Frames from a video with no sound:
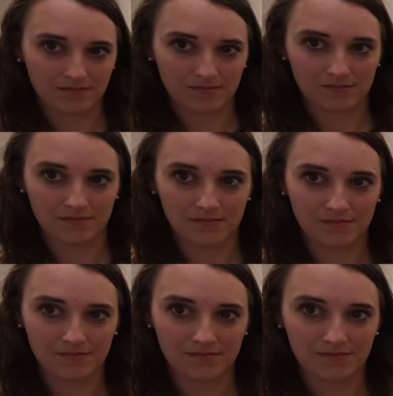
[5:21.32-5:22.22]

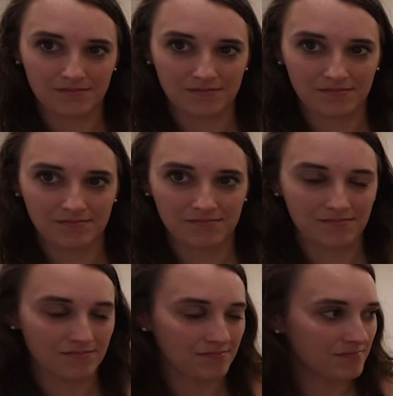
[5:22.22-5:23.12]

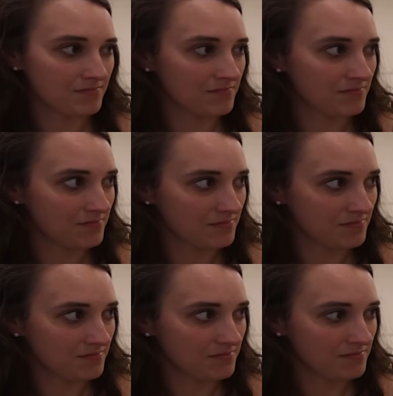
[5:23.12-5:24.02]

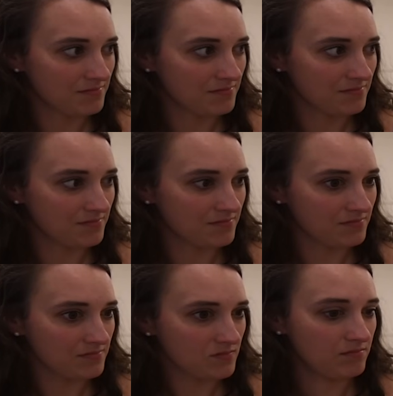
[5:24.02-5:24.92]

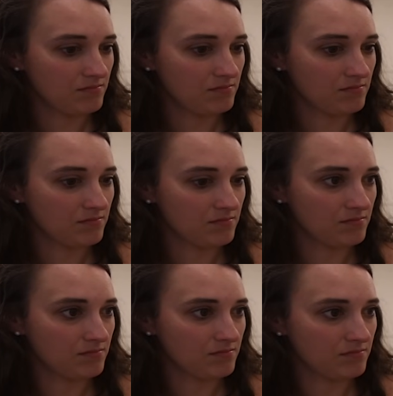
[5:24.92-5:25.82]

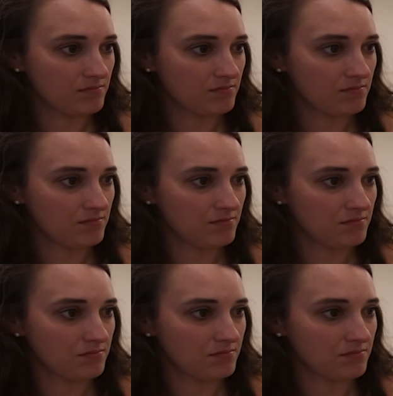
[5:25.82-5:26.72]

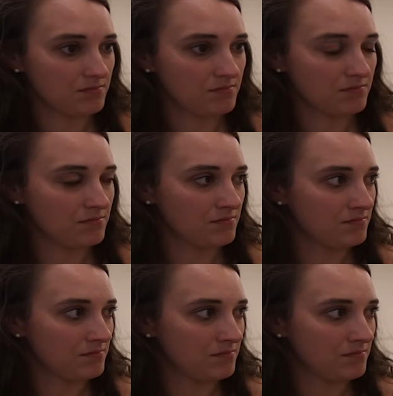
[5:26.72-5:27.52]
(silent)